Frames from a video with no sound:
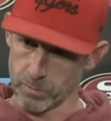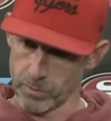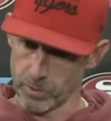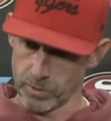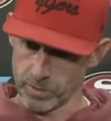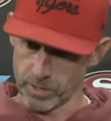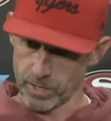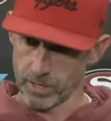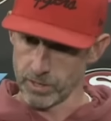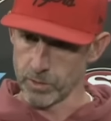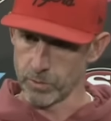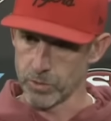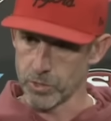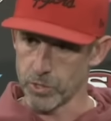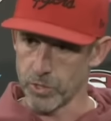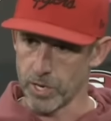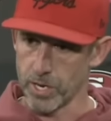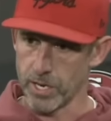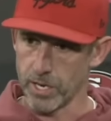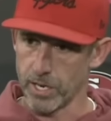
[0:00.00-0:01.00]
Bowl together was
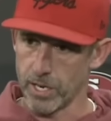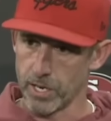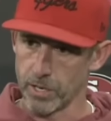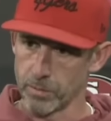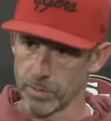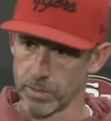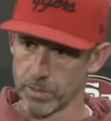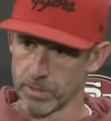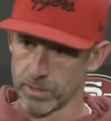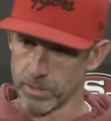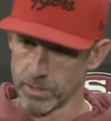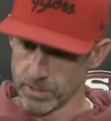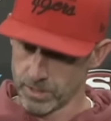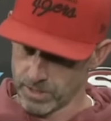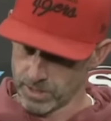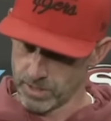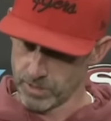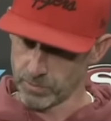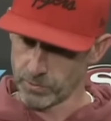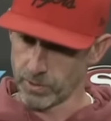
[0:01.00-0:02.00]
training camp.
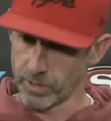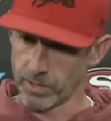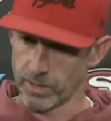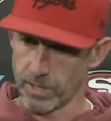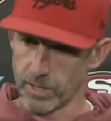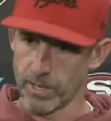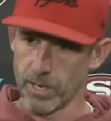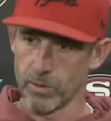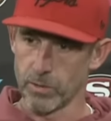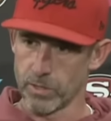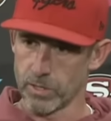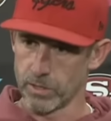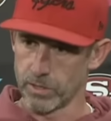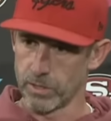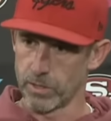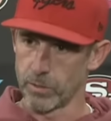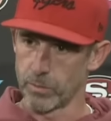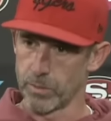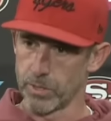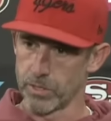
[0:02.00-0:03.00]
So I thought that was a
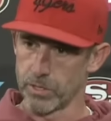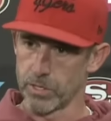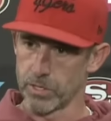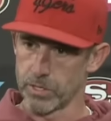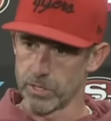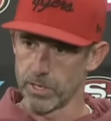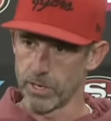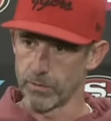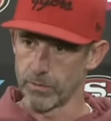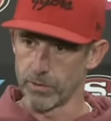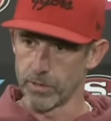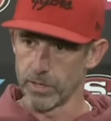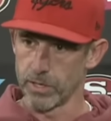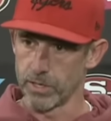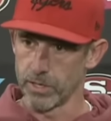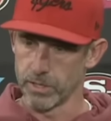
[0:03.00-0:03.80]
little bit just different.